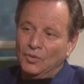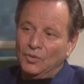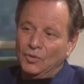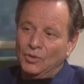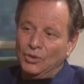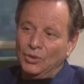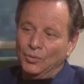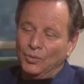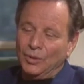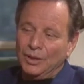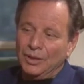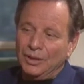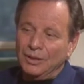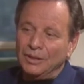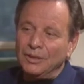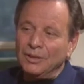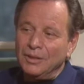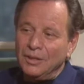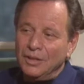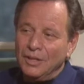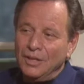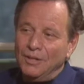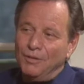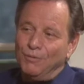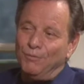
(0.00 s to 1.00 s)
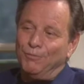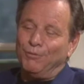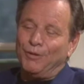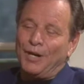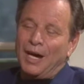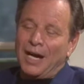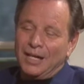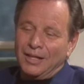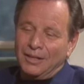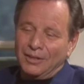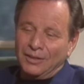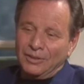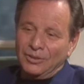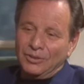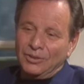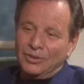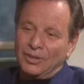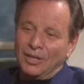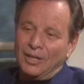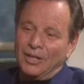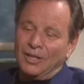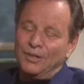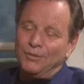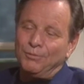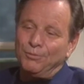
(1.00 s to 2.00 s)
doing violence
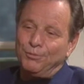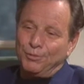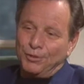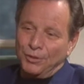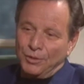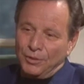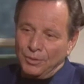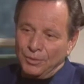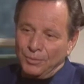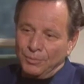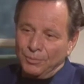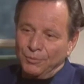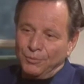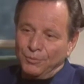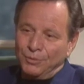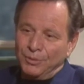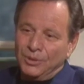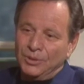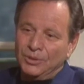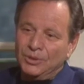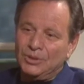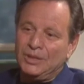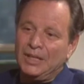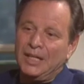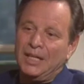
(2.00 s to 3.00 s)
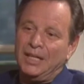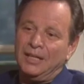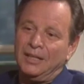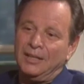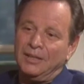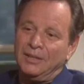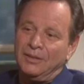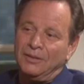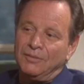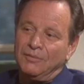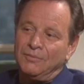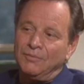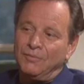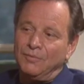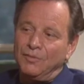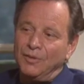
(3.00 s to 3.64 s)
on film for the sake of,